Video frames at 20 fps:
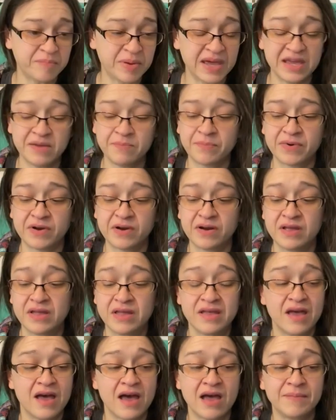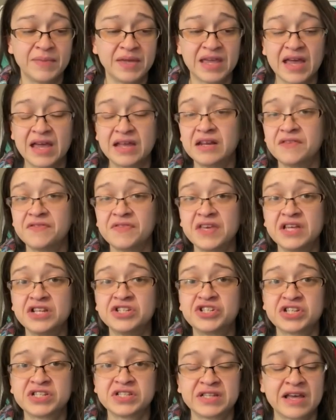paper. I mean, anything
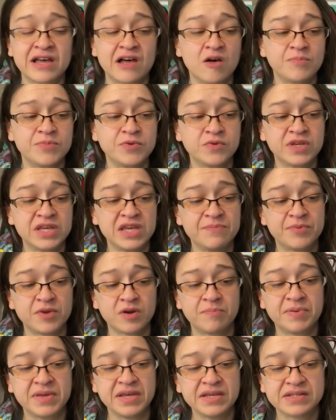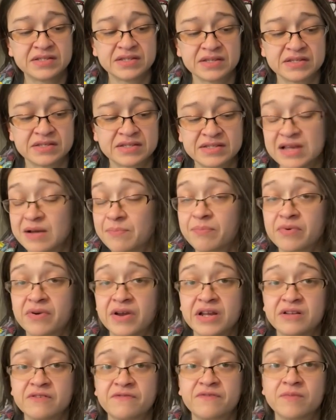just to help you keep your pieces
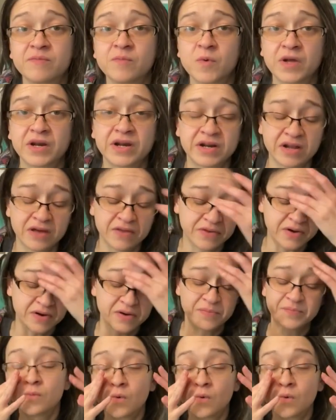separated from one another.